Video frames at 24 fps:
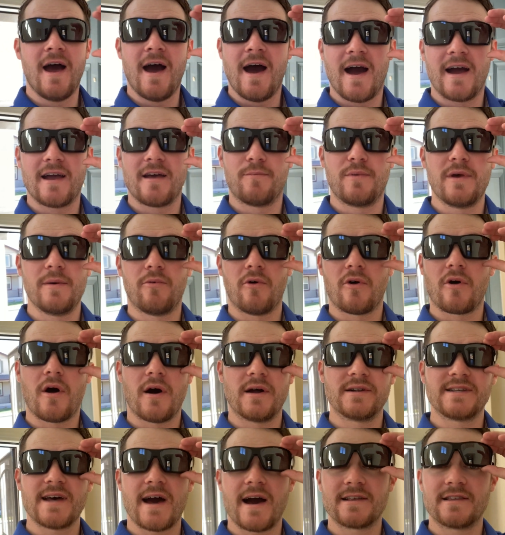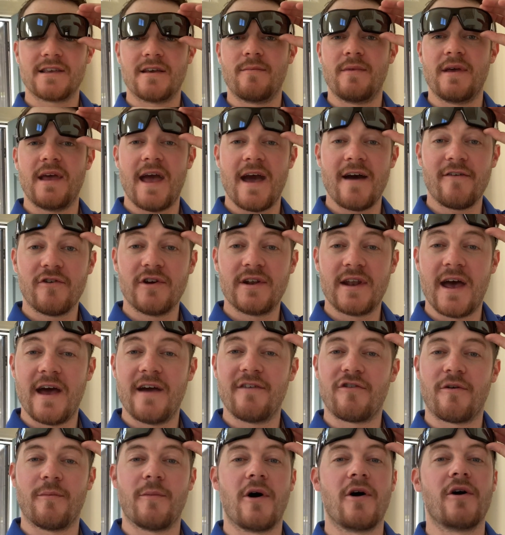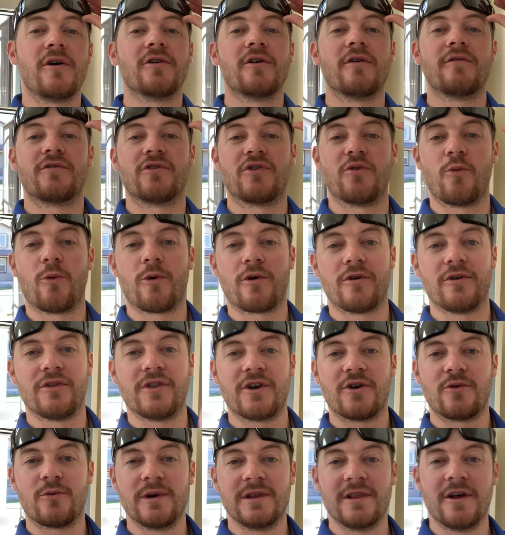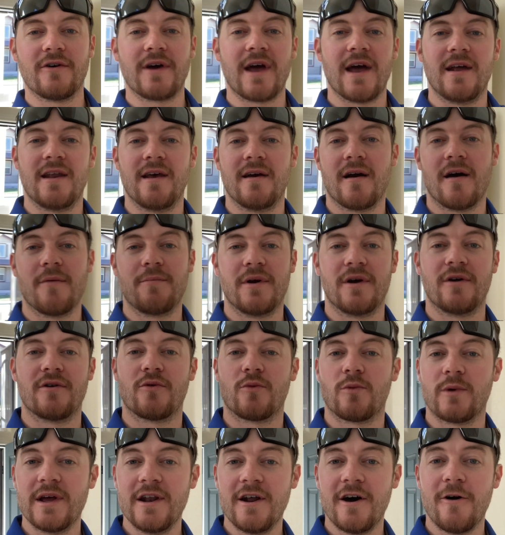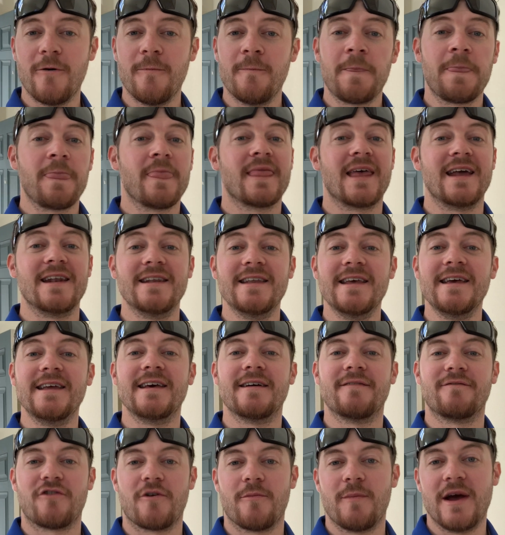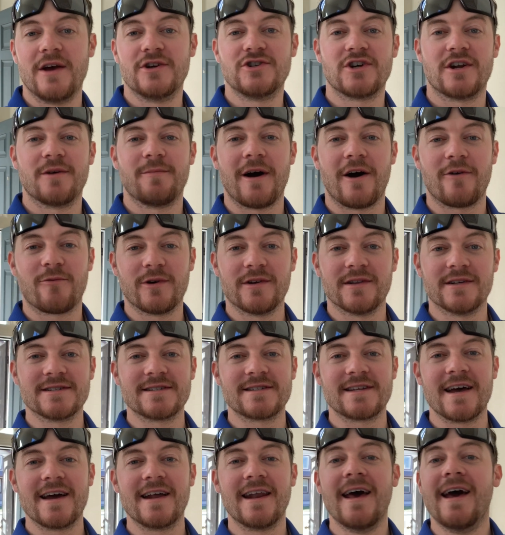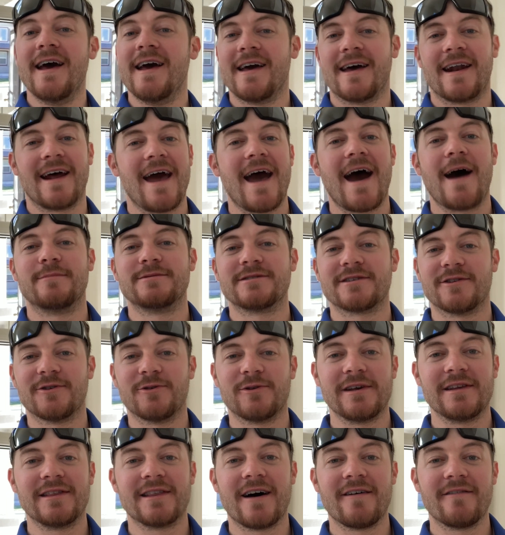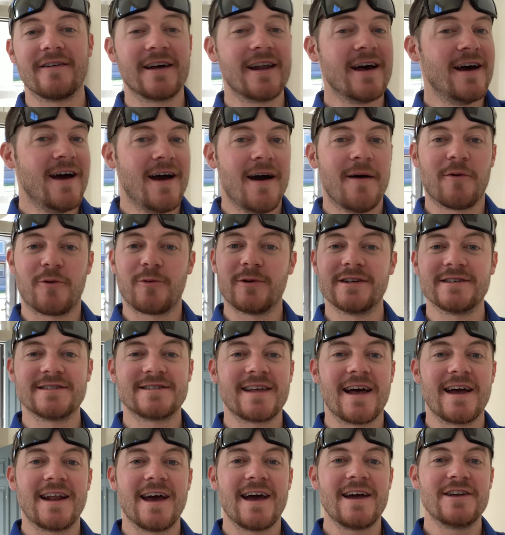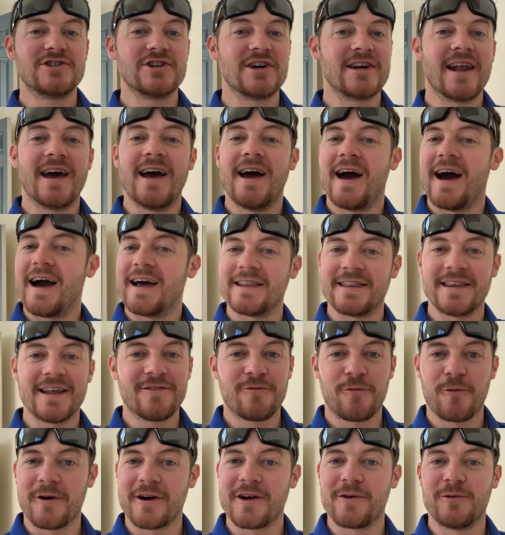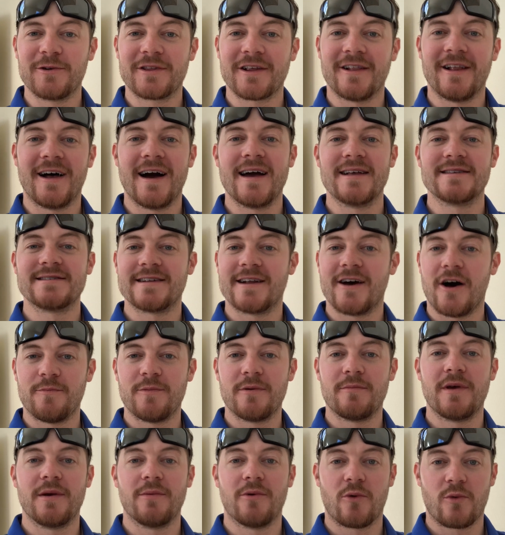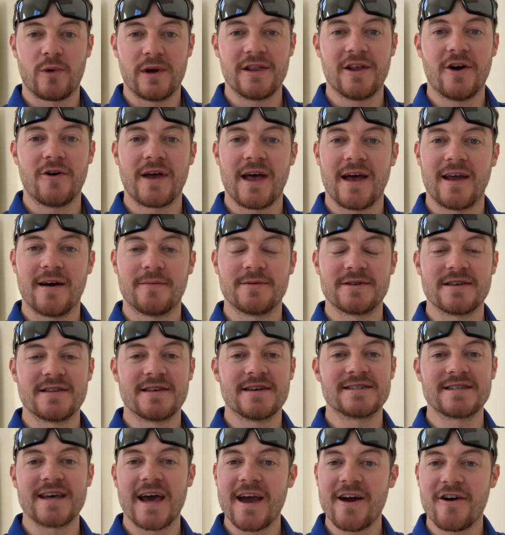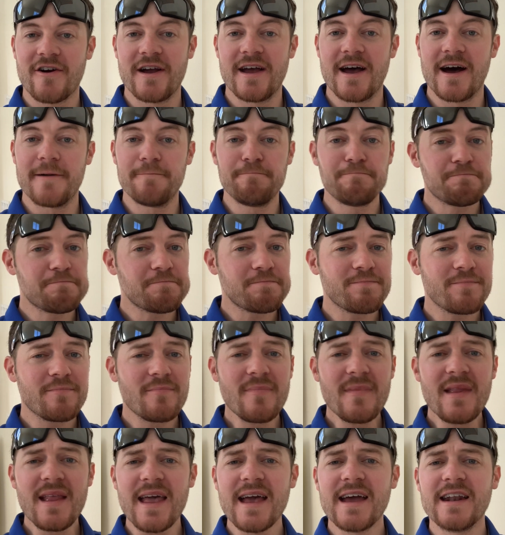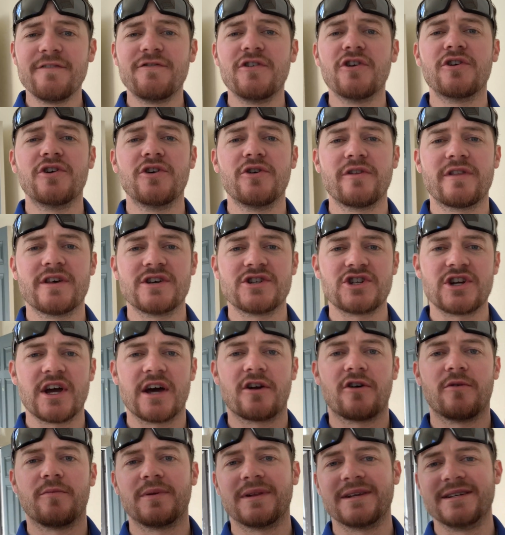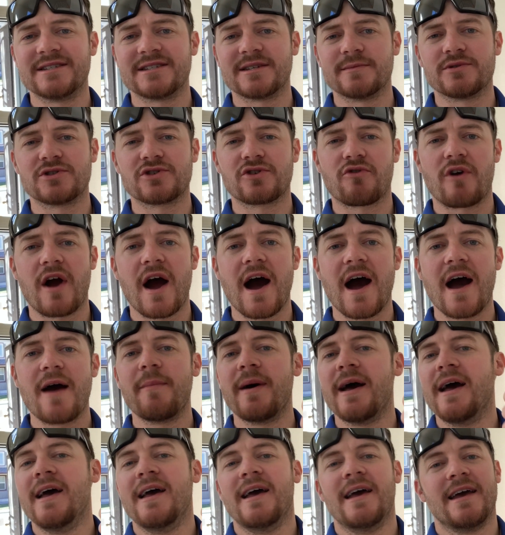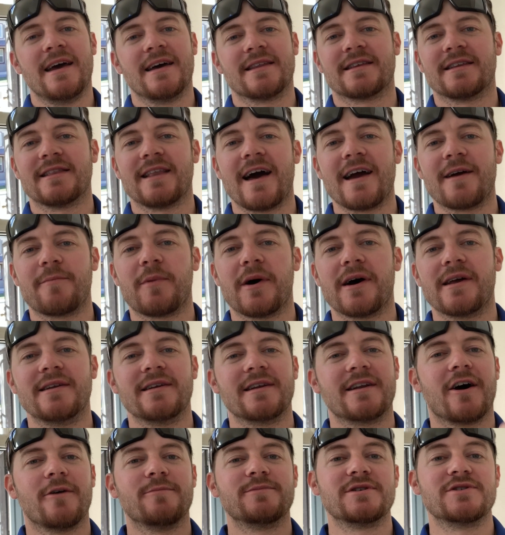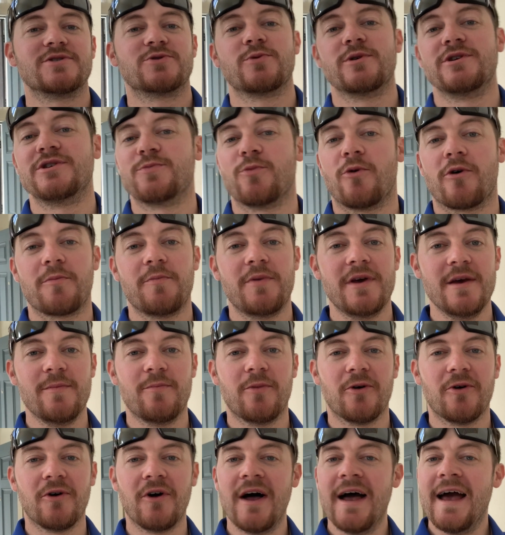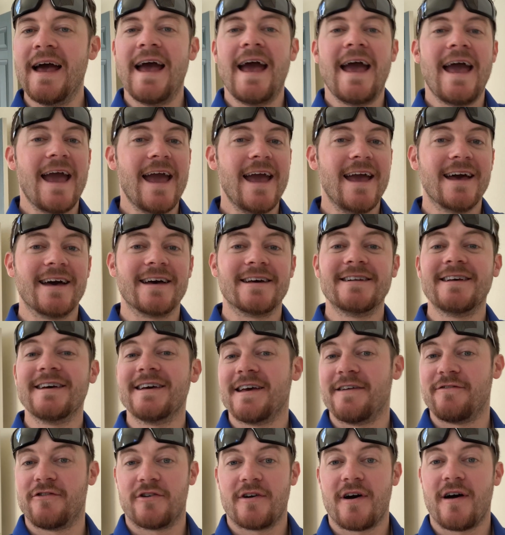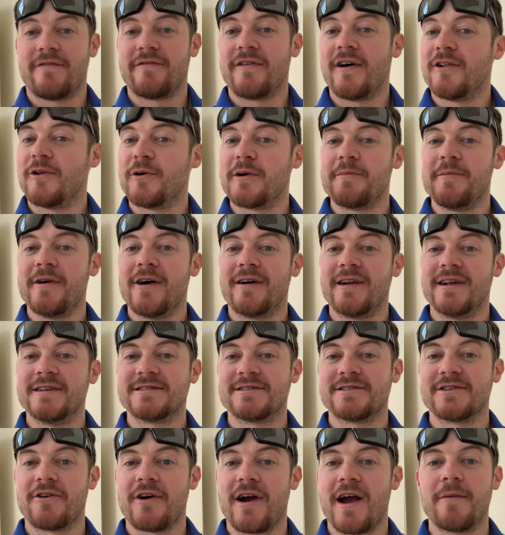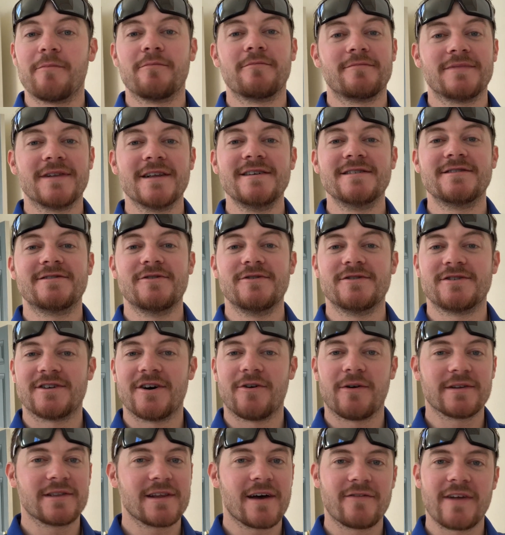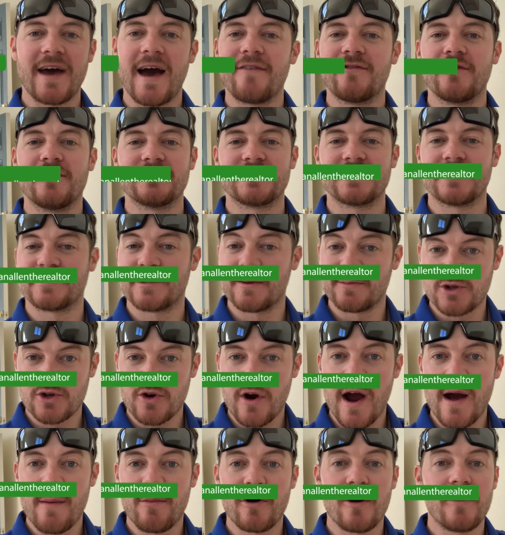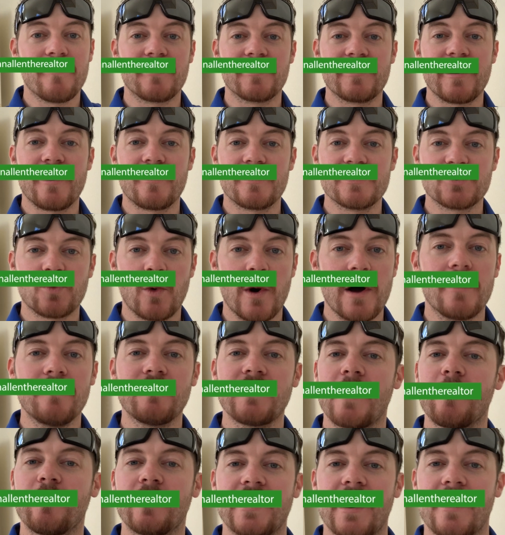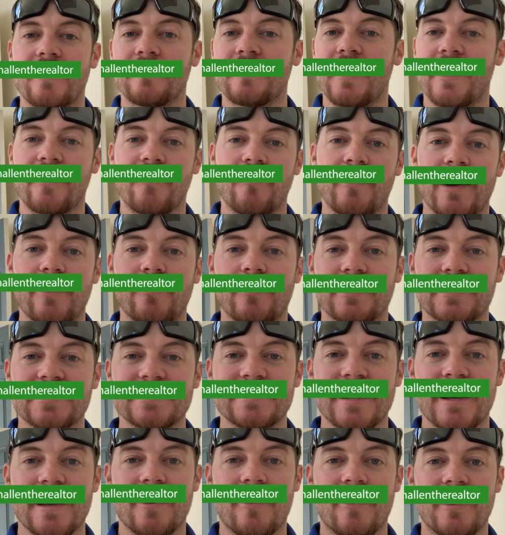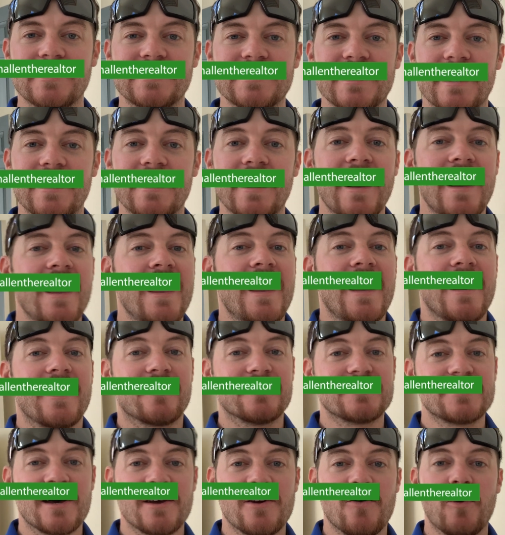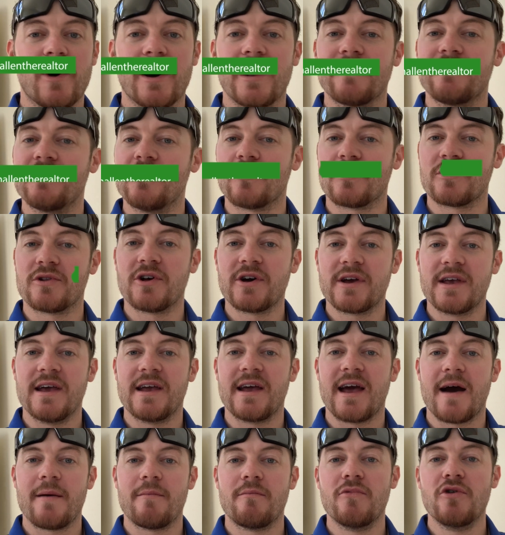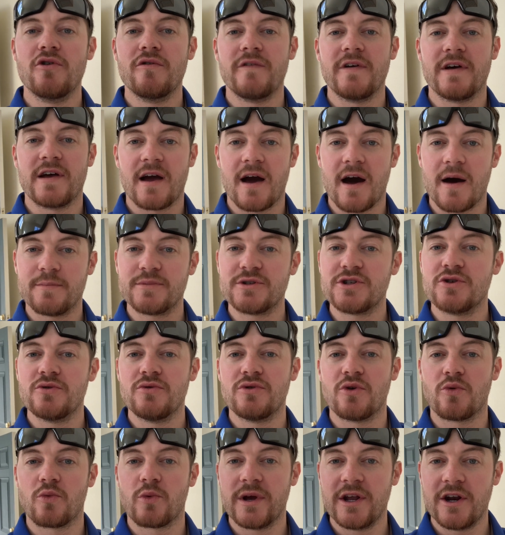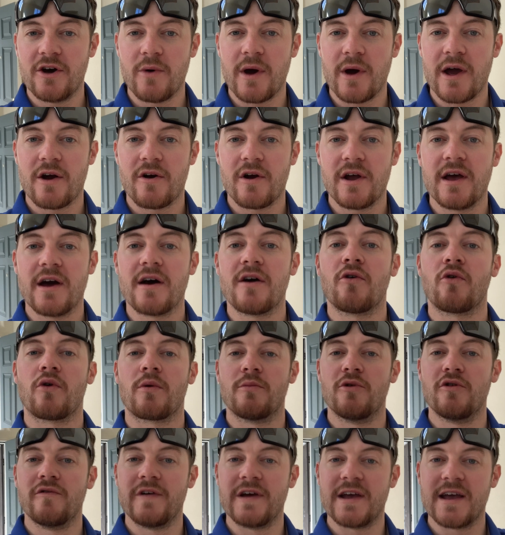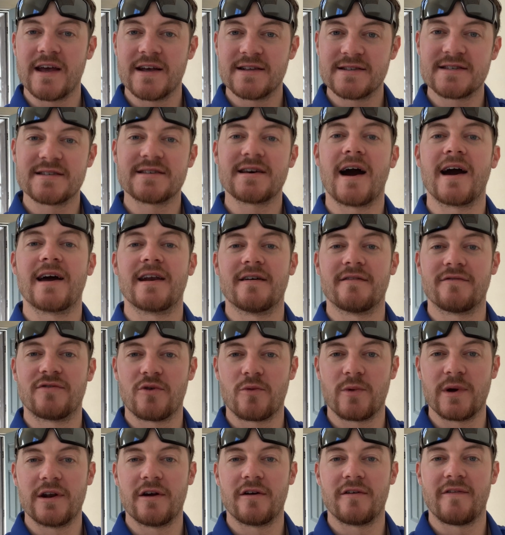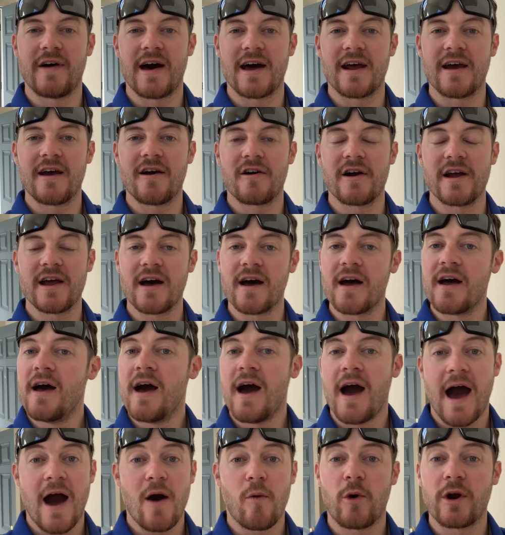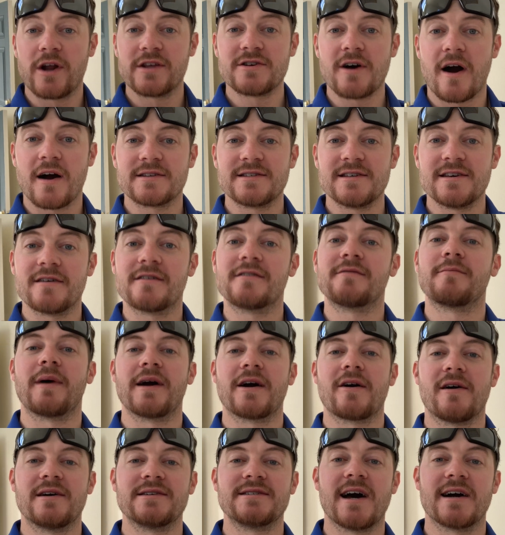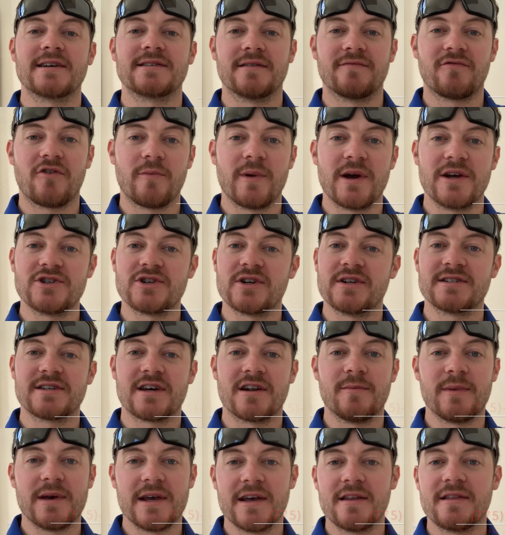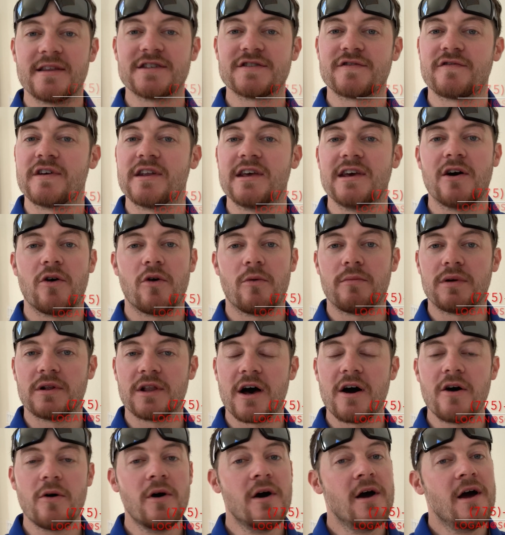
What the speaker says: I get people contacting me every day from all over the world that are relocating up here to Reno that need information about real estate, and I absolutely love it. I'm a real estate agent. I love working with clients and helping people relocate up to this area. And if you're new to this channel, please subscribe, hit the like button. It helps us reach more people. And if you're not following me on Instagram, please do so. I'd love to have you as a subscriber over there as well. I put out a lot of great real estate content. And I'll tell you what, if you were looking at moving up to the Reno area or moving inside of the Reno, Nevada area, I want to talk to you. My contact information is going to be in this video and below.